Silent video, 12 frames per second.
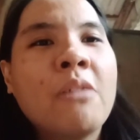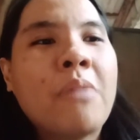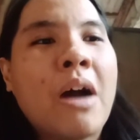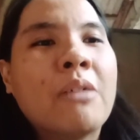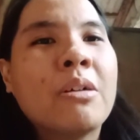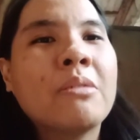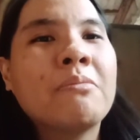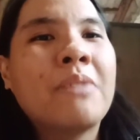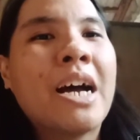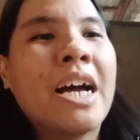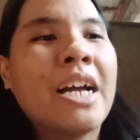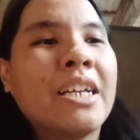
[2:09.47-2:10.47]
Followed
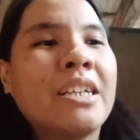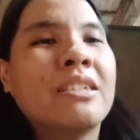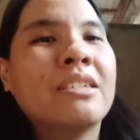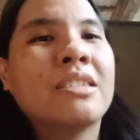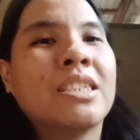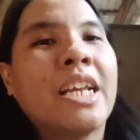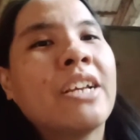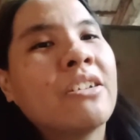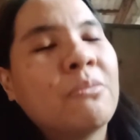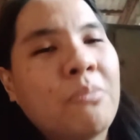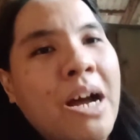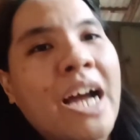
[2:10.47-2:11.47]
by Say
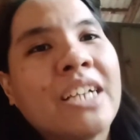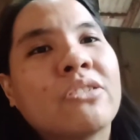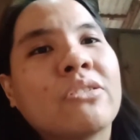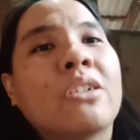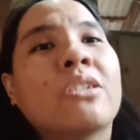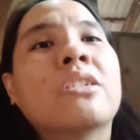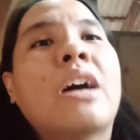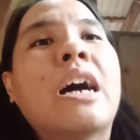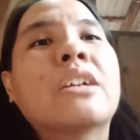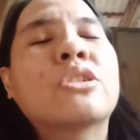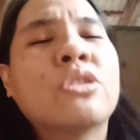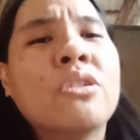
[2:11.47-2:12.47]
Goodbye to the
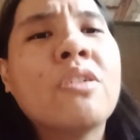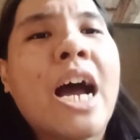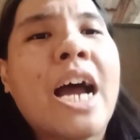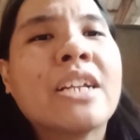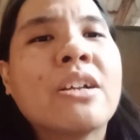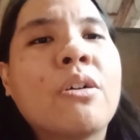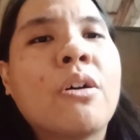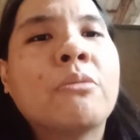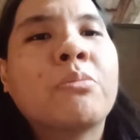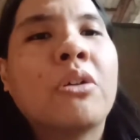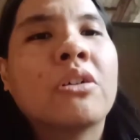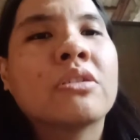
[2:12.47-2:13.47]
2 idol
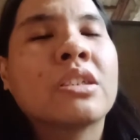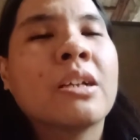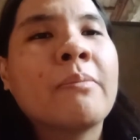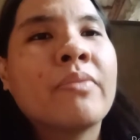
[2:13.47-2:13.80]
hopefuls.